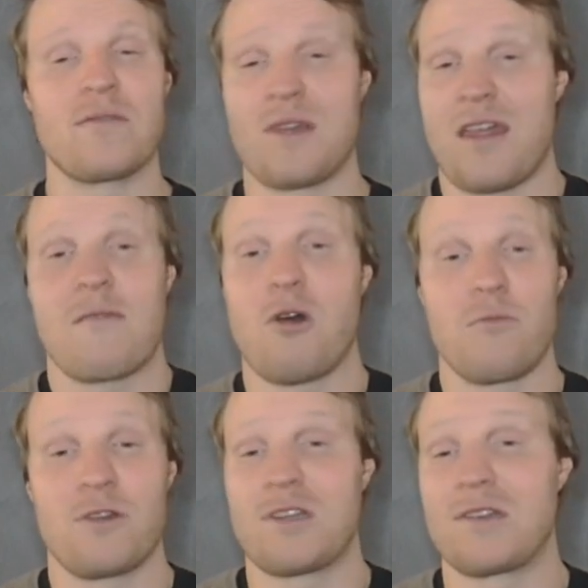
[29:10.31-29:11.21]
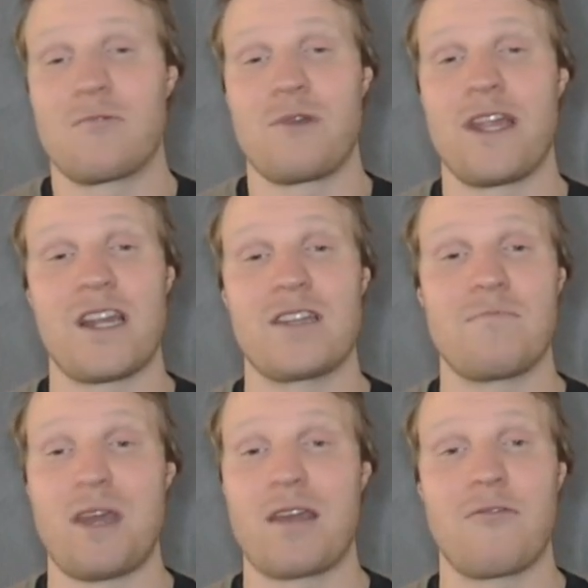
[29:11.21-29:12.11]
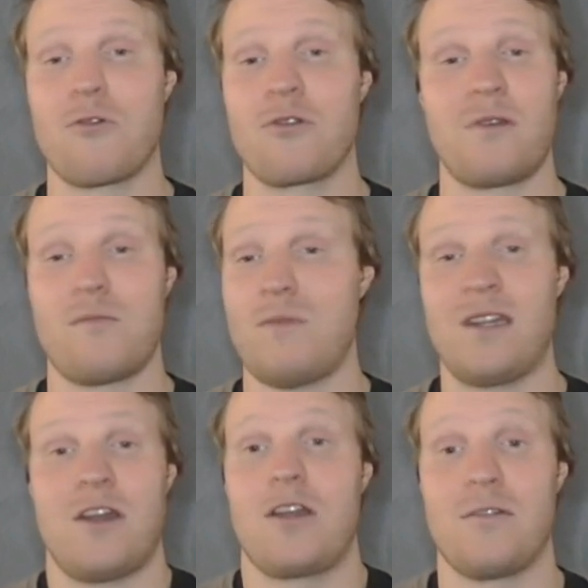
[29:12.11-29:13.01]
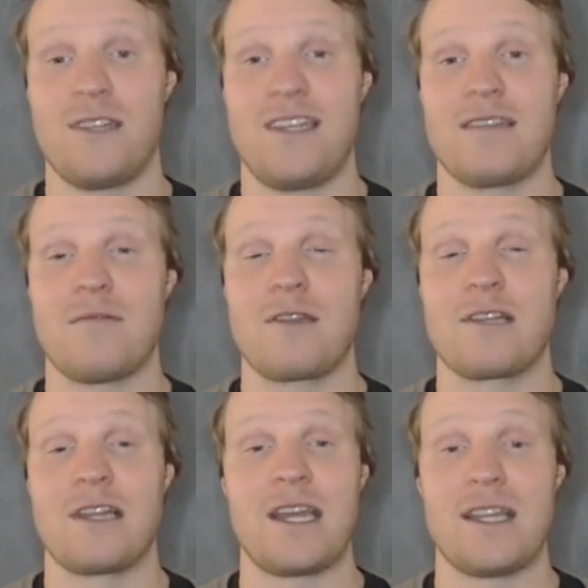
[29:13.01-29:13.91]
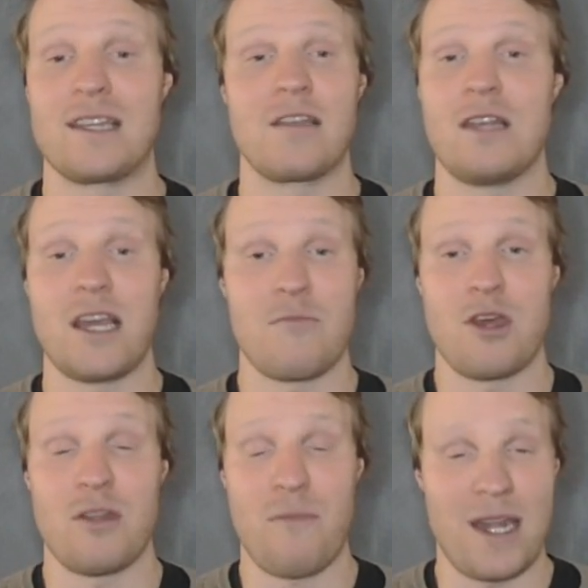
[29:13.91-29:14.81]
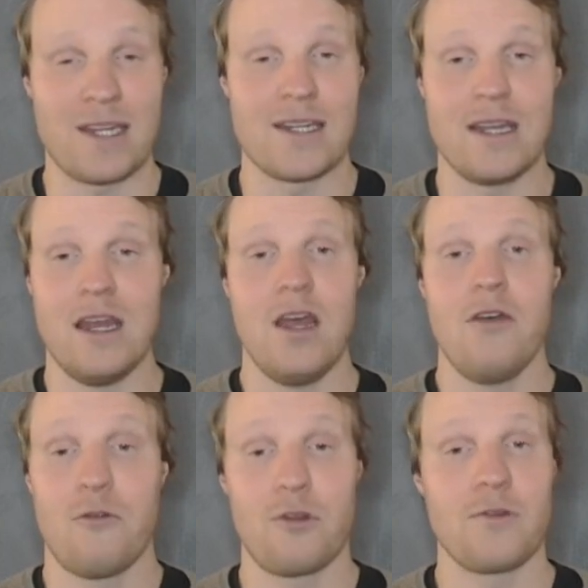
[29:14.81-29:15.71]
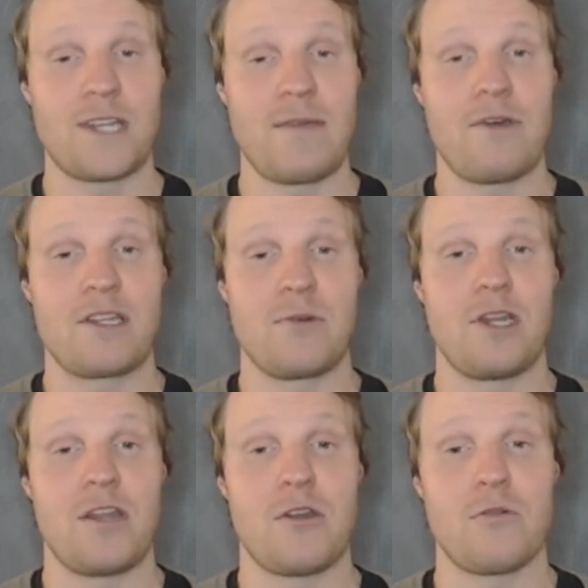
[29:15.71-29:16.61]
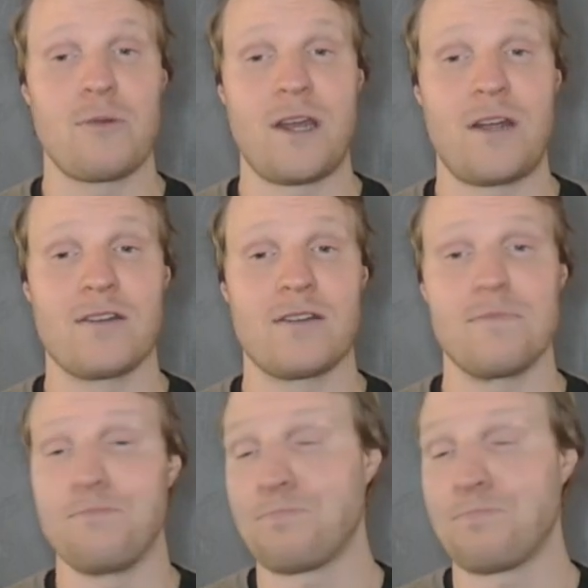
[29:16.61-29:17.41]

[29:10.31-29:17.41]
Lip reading: But I think Palmer is just a really nice pick for the entirety of the season. Basically, he can be on the bench for those game weeks where you need other players.